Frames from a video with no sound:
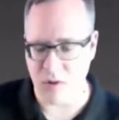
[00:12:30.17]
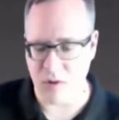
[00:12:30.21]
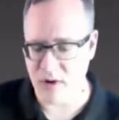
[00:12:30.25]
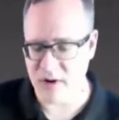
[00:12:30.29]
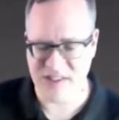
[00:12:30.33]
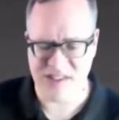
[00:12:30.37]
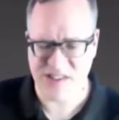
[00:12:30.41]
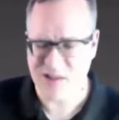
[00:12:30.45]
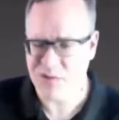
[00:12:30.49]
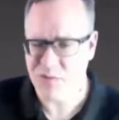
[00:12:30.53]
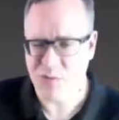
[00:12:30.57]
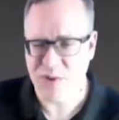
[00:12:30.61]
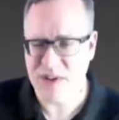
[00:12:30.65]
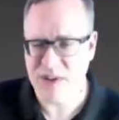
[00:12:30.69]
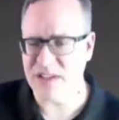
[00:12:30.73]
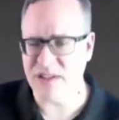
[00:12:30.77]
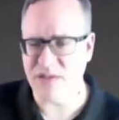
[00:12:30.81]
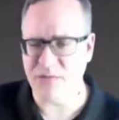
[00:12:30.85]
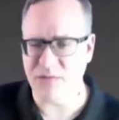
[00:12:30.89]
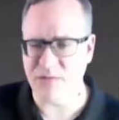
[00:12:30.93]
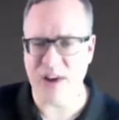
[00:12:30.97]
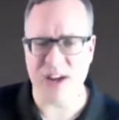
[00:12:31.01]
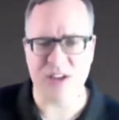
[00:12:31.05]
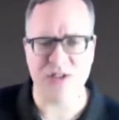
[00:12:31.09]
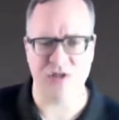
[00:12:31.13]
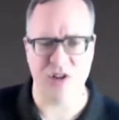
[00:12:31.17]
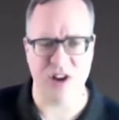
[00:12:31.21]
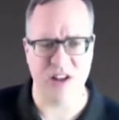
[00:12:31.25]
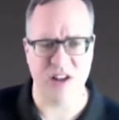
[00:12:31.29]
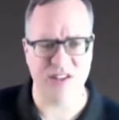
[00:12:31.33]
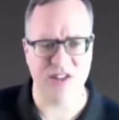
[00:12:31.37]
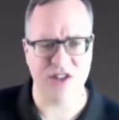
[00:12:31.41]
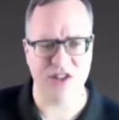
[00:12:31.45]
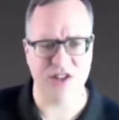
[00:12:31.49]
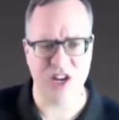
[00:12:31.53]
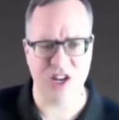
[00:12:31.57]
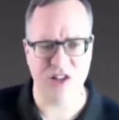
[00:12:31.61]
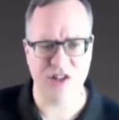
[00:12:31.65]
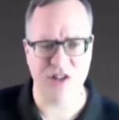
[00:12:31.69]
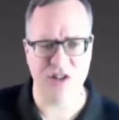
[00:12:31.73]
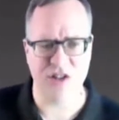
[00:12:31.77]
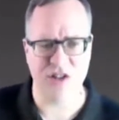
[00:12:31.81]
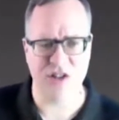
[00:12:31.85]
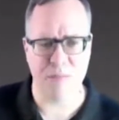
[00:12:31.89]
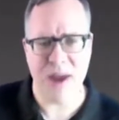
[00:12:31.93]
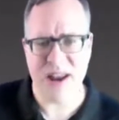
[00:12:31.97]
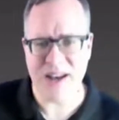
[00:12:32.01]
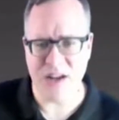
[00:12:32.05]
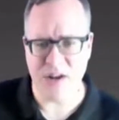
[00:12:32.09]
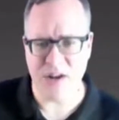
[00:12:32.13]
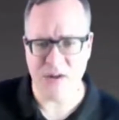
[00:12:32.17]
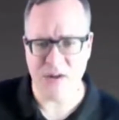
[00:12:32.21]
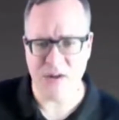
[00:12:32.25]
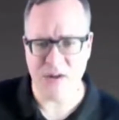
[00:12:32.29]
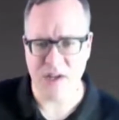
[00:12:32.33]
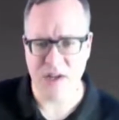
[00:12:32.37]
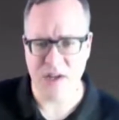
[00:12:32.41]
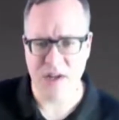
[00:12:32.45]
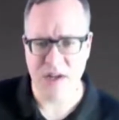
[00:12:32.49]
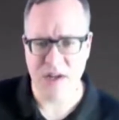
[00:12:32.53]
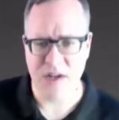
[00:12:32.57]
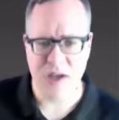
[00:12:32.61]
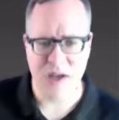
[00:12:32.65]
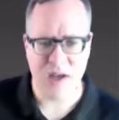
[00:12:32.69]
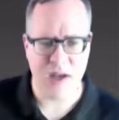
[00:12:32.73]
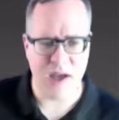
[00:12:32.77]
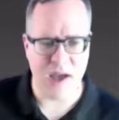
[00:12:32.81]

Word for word: Or it's the reason that restaurants change their menus